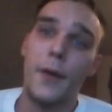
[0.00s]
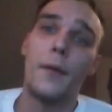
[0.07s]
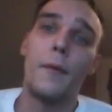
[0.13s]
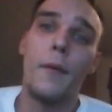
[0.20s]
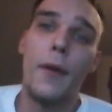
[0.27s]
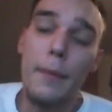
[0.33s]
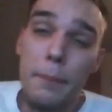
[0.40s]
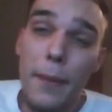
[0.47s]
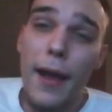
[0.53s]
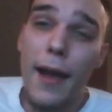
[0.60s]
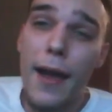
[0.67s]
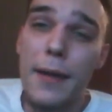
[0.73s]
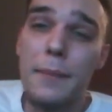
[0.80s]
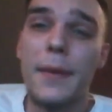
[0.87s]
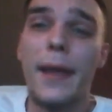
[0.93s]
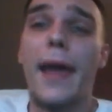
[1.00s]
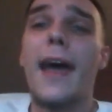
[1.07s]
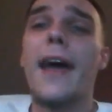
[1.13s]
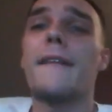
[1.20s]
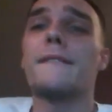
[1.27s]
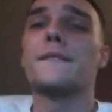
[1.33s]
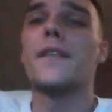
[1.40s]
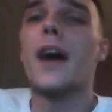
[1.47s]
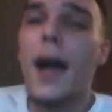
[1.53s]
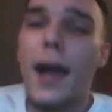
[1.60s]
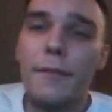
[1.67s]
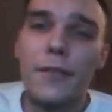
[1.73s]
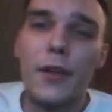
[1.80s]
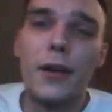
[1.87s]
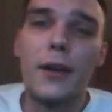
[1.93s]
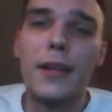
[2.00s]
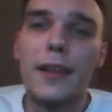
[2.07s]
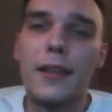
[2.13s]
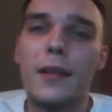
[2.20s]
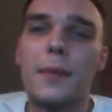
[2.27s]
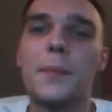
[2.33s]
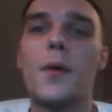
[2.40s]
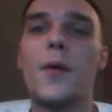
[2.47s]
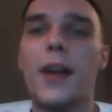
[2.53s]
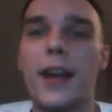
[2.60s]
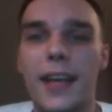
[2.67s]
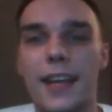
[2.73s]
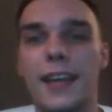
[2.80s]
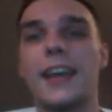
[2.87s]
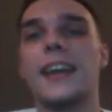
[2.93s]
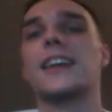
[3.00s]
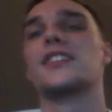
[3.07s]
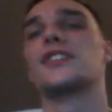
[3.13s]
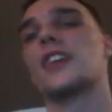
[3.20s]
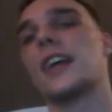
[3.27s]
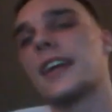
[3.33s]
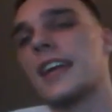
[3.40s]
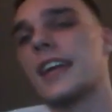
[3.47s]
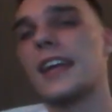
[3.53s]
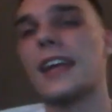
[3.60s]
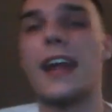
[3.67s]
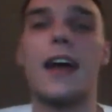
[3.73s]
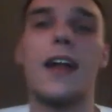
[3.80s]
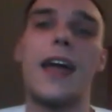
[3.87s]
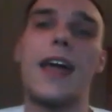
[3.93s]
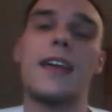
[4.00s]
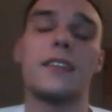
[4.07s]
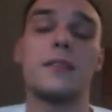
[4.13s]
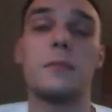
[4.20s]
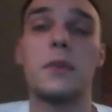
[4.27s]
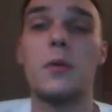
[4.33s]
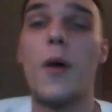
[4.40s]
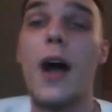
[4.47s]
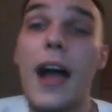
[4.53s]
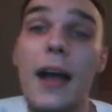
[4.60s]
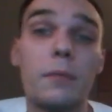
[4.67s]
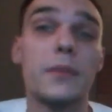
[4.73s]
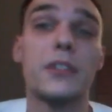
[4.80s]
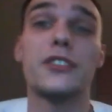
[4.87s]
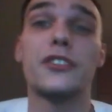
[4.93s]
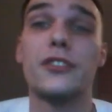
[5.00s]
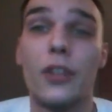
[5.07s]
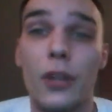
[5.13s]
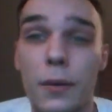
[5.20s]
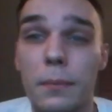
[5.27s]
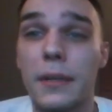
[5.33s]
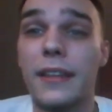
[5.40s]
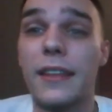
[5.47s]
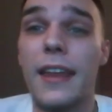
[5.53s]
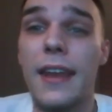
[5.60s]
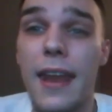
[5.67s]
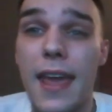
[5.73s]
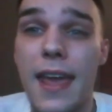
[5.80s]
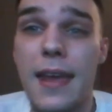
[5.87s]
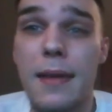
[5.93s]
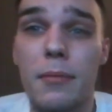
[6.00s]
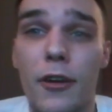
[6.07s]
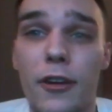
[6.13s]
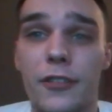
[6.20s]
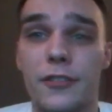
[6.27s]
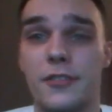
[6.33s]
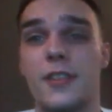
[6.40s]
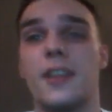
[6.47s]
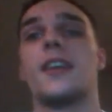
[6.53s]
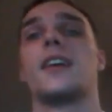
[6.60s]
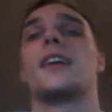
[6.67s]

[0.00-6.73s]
right behind me at 5:30 in the morning, checking it out, asking me why I'm disturbing the neighbors.